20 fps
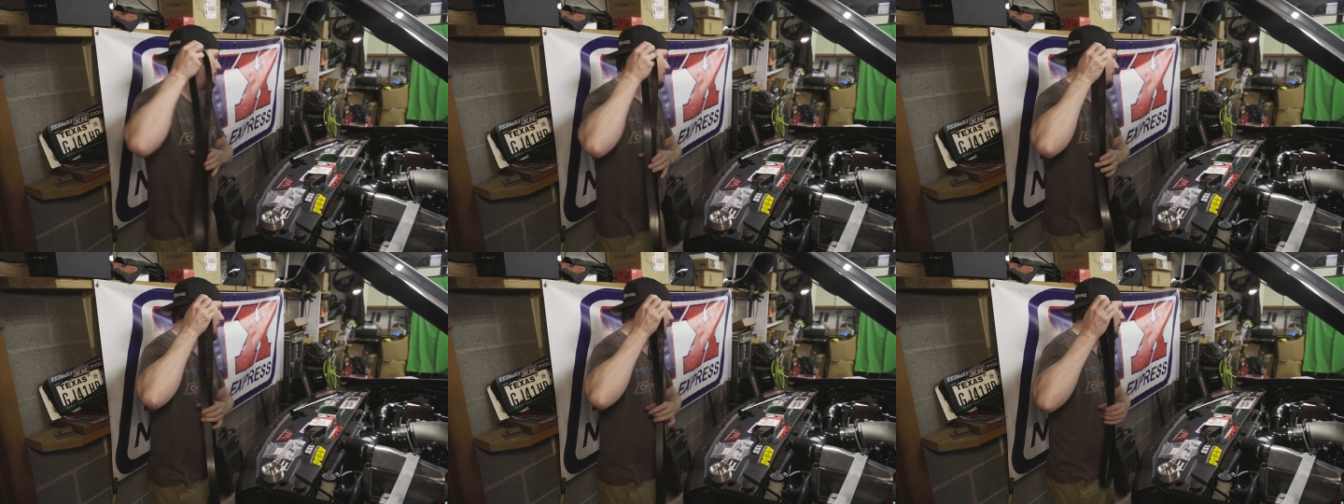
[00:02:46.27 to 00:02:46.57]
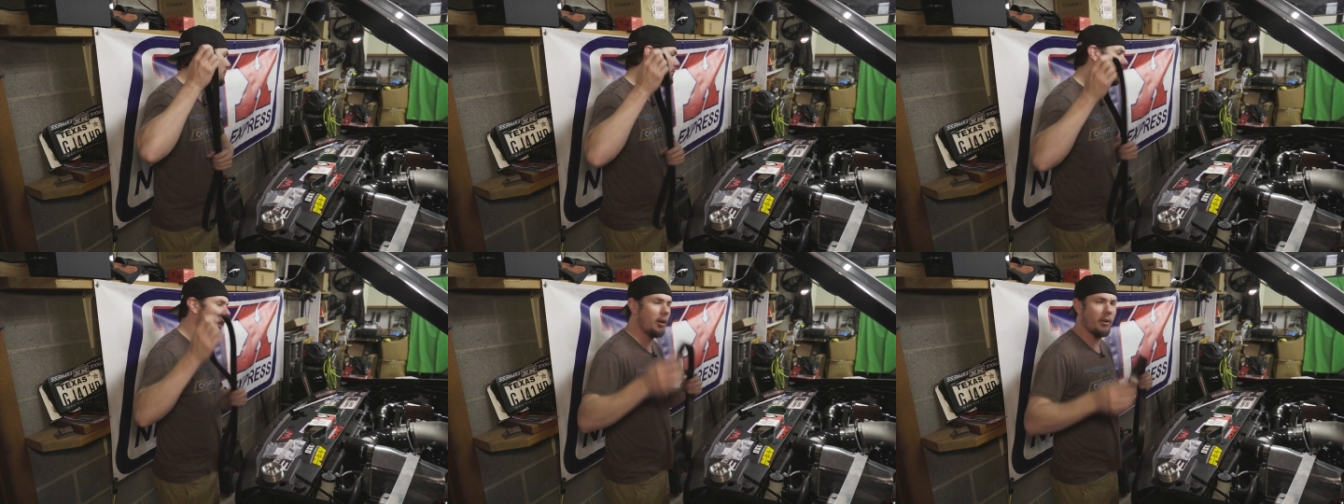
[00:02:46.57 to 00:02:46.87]

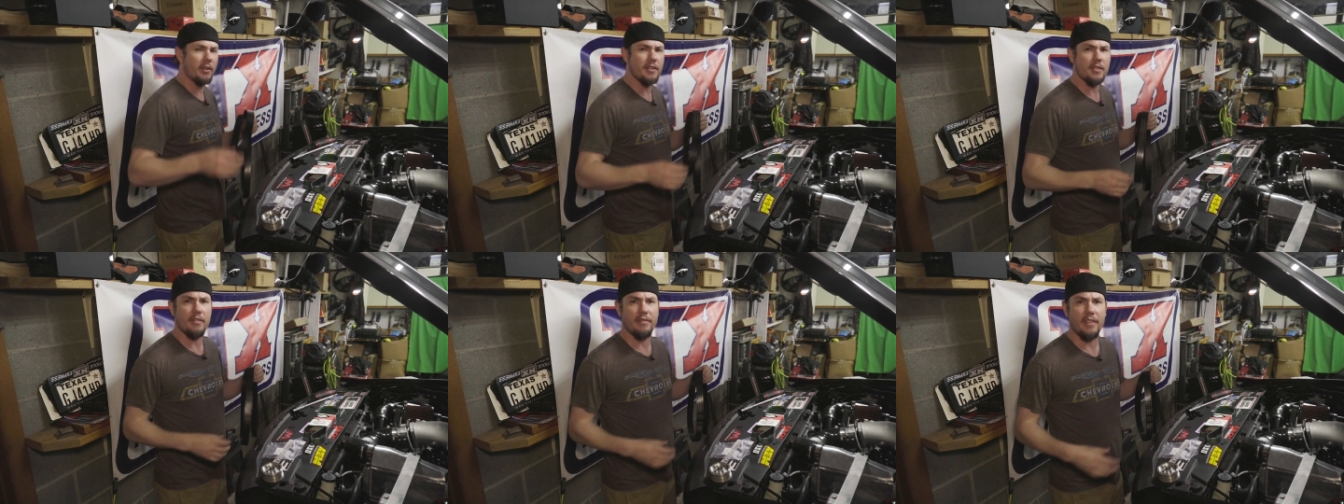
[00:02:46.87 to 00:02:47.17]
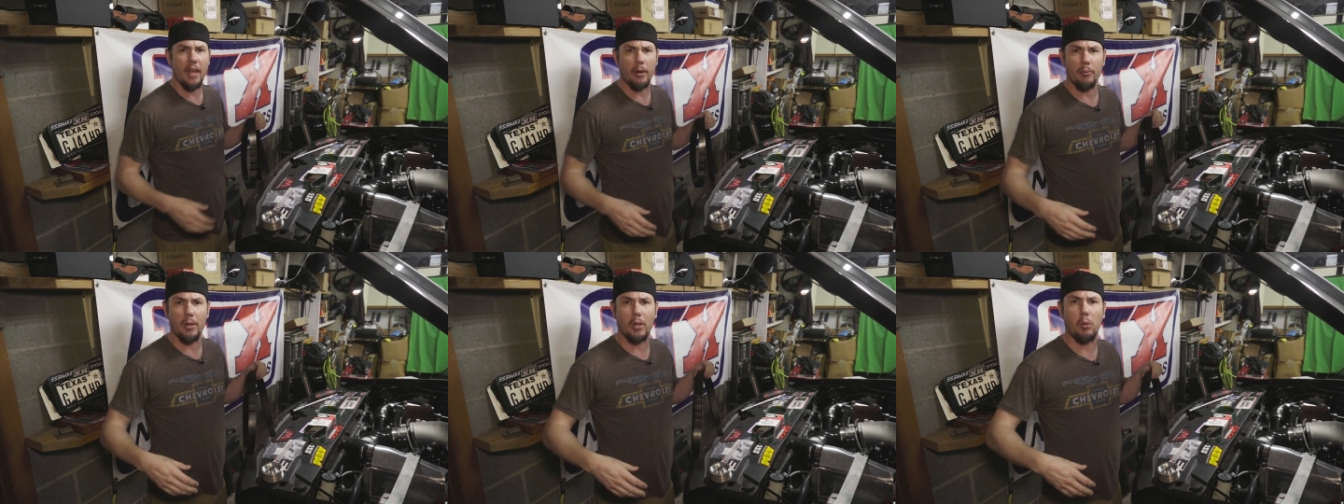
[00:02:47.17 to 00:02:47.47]
bigger blowers
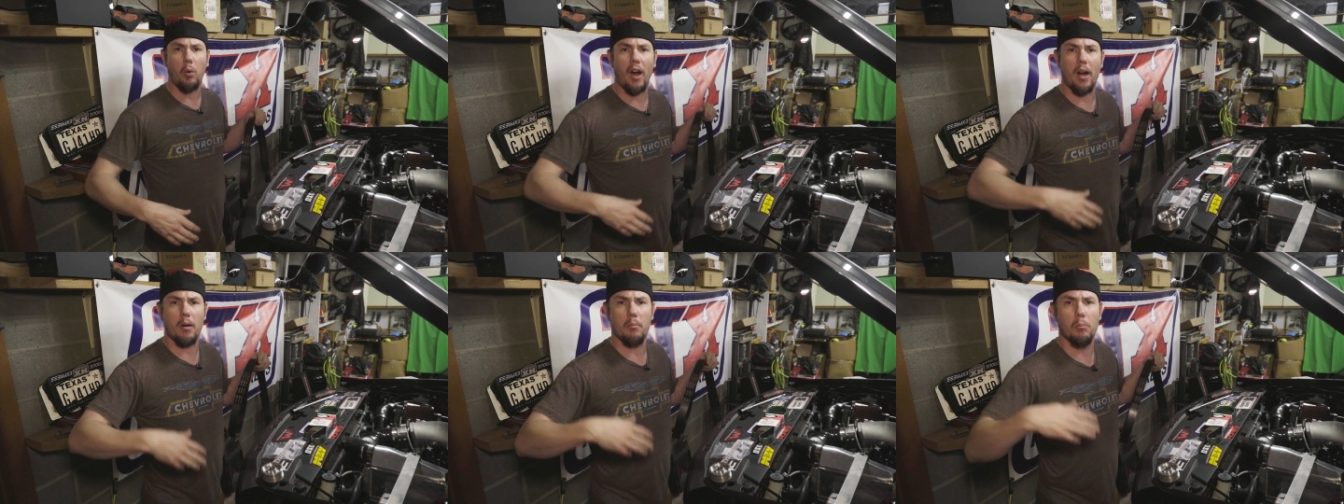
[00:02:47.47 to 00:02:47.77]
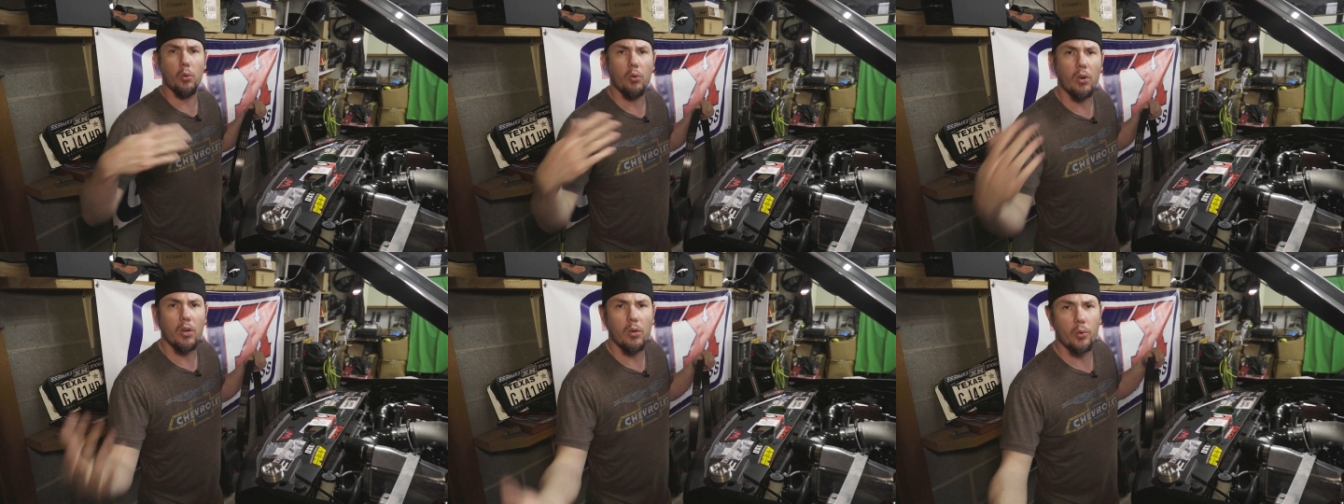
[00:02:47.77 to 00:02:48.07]
that require
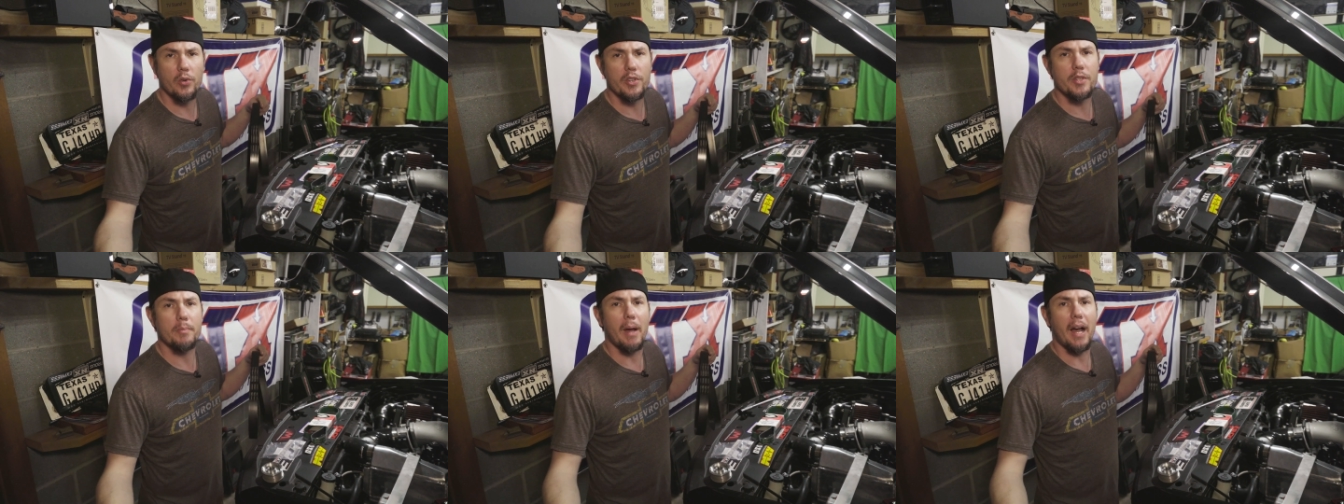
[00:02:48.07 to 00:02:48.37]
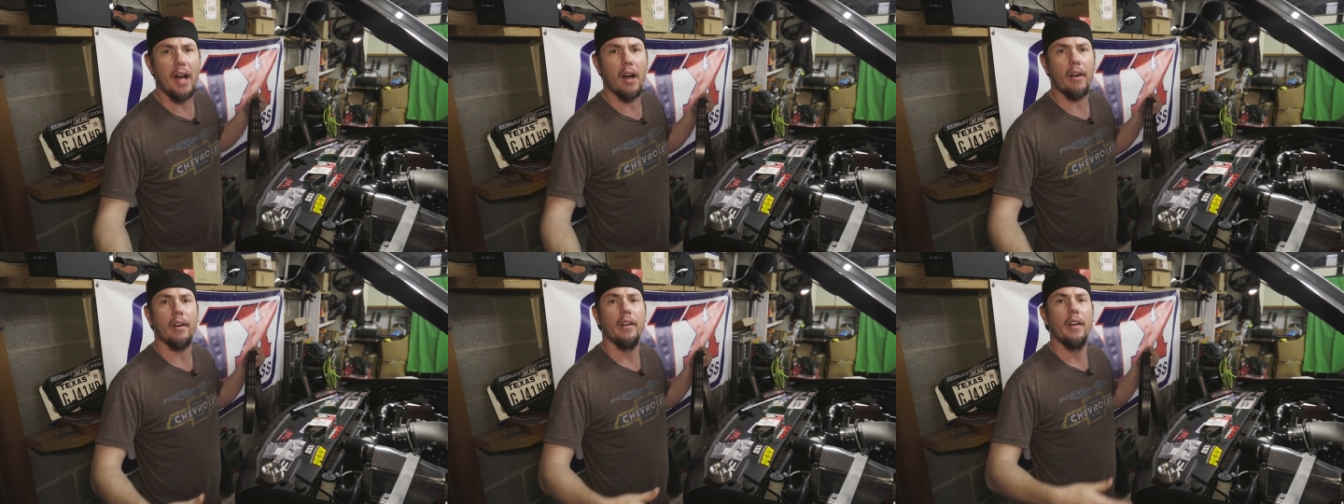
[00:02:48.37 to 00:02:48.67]
more
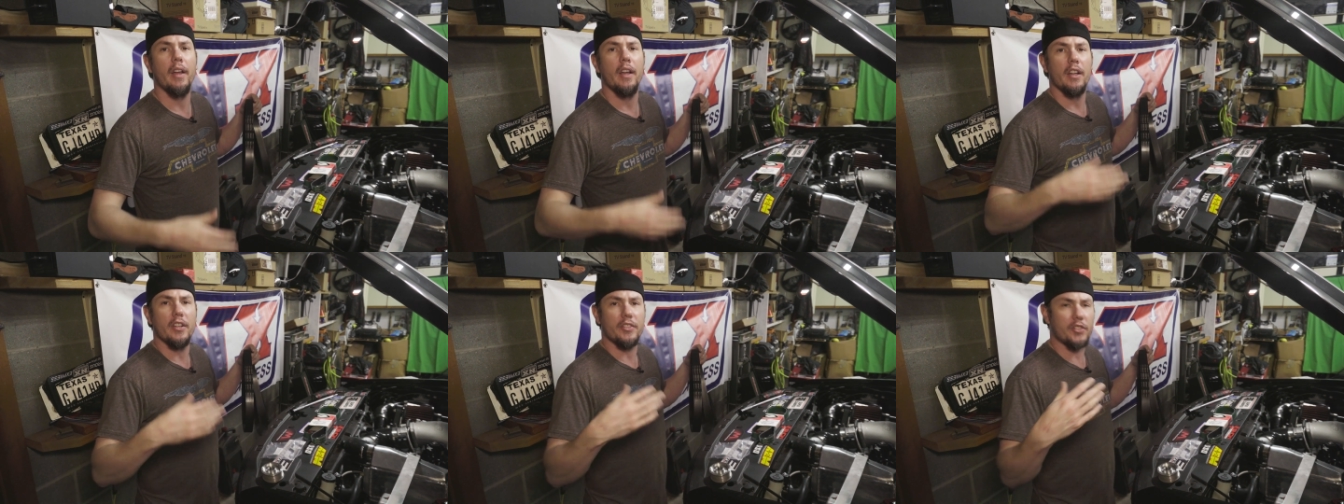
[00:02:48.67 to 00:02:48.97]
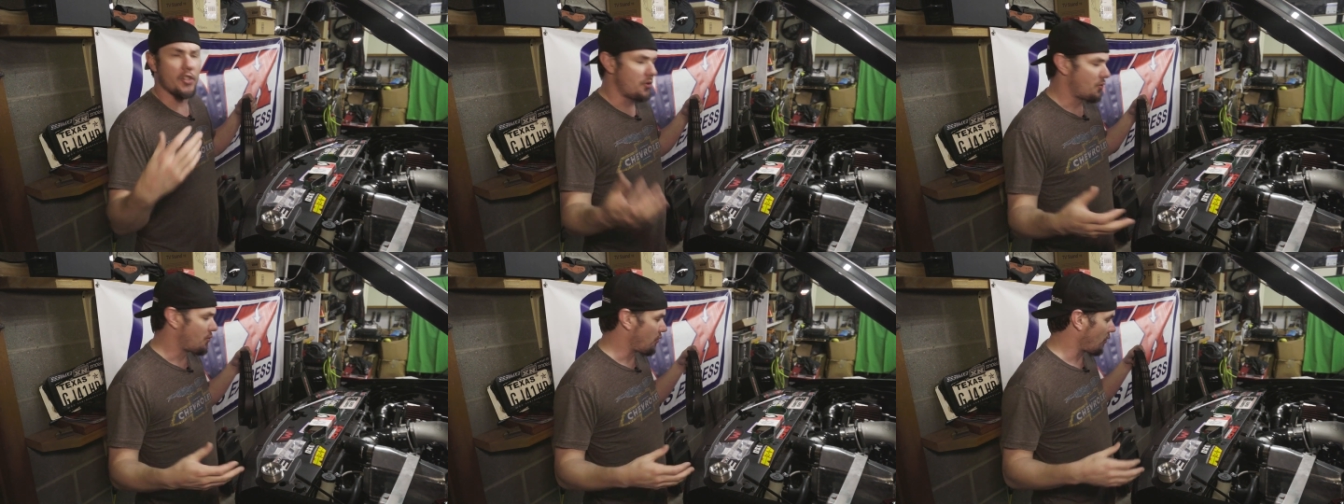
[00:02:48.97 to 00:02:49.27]
horsepower
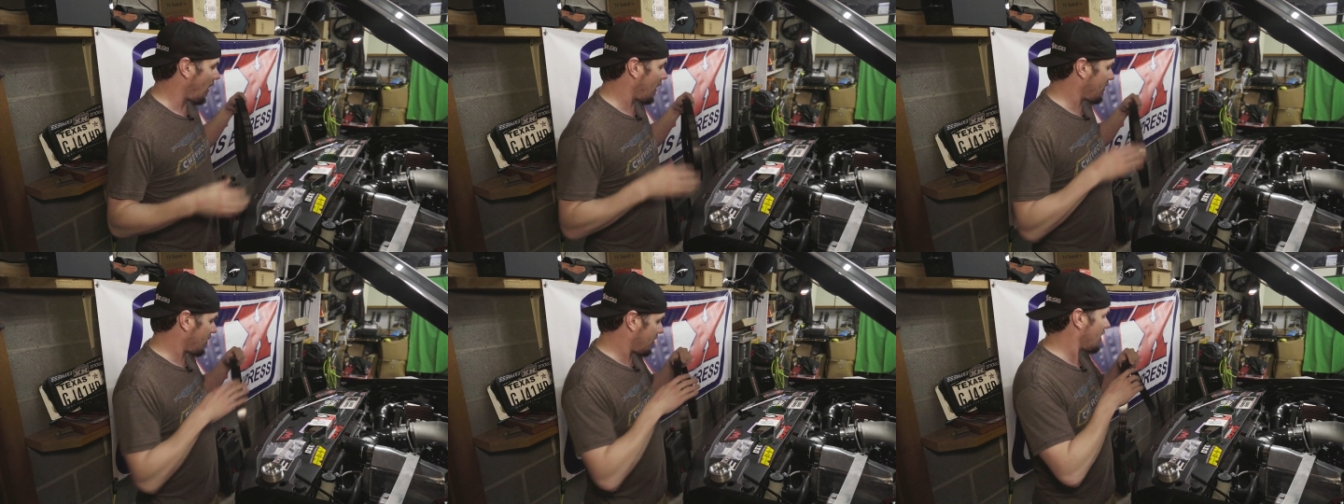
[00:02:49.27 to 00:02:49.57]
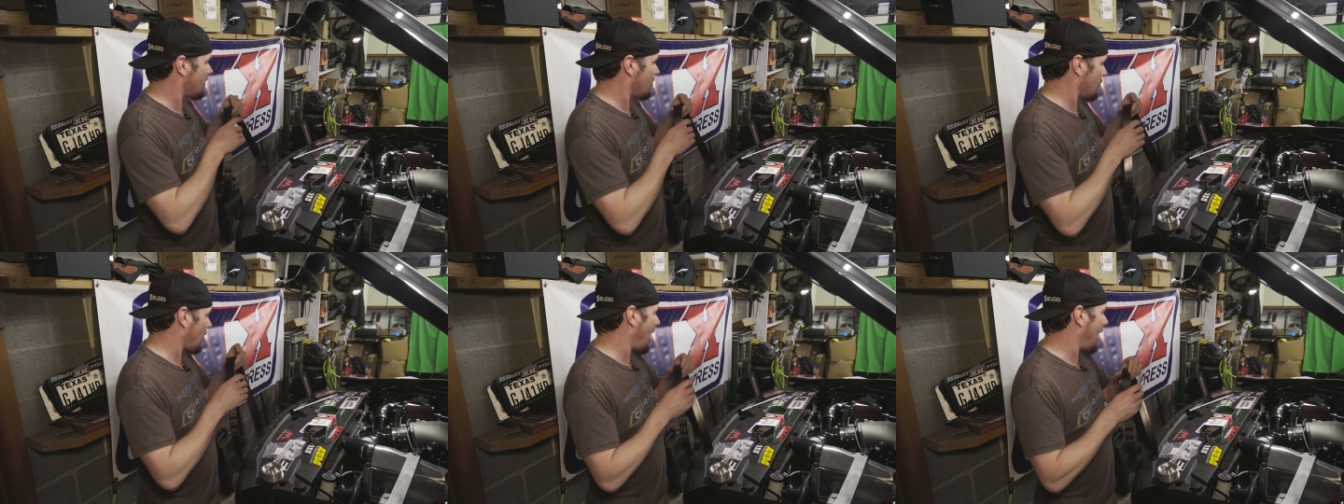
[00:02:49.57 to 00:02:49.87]
to
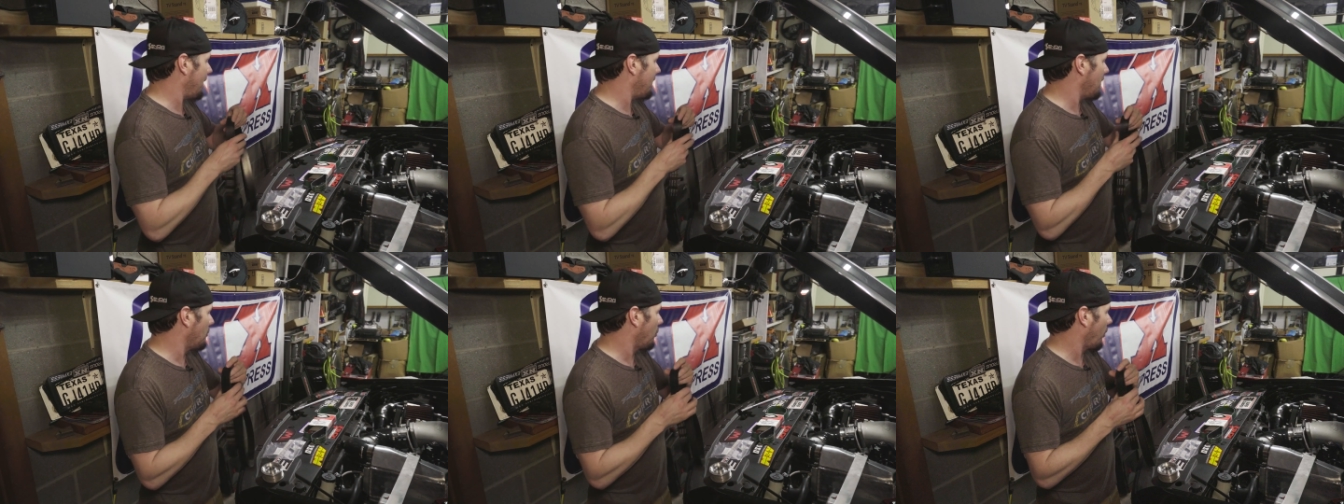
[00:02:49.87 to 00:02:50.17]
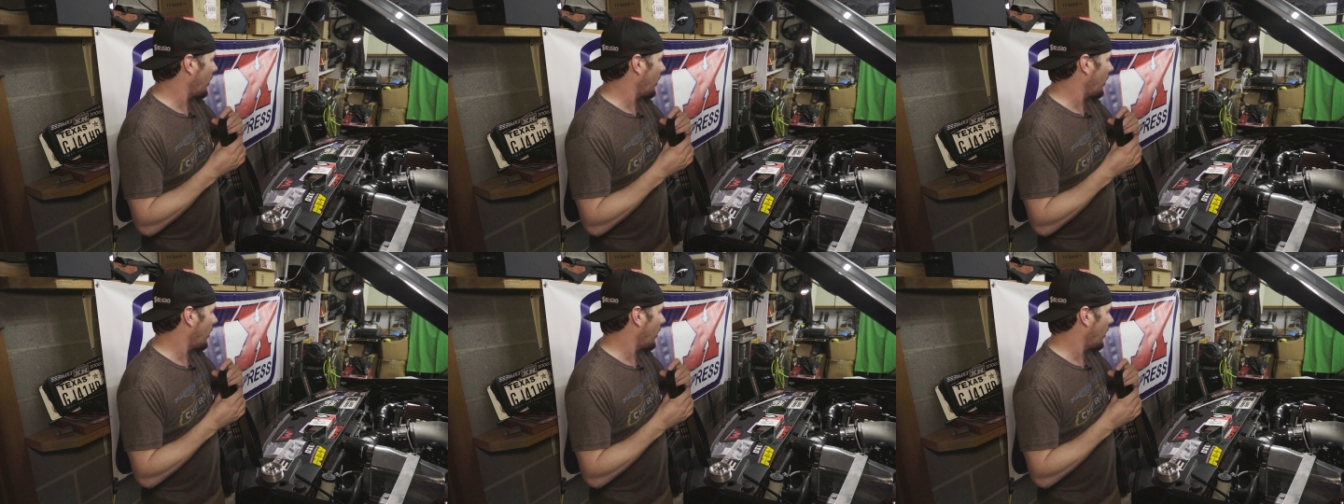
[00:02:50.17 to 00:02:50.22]
drive them.